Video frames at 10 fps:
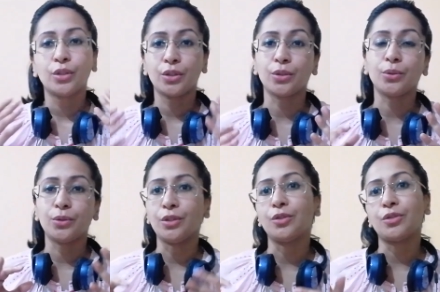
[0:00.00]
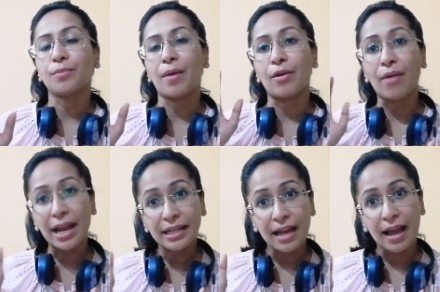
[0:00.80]
to use my right
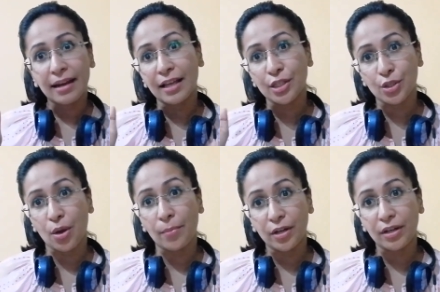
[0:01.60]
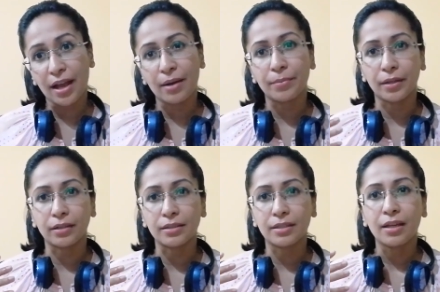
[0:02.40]
hand as a dominant hand
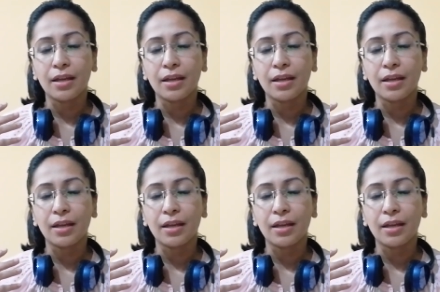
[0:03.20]
because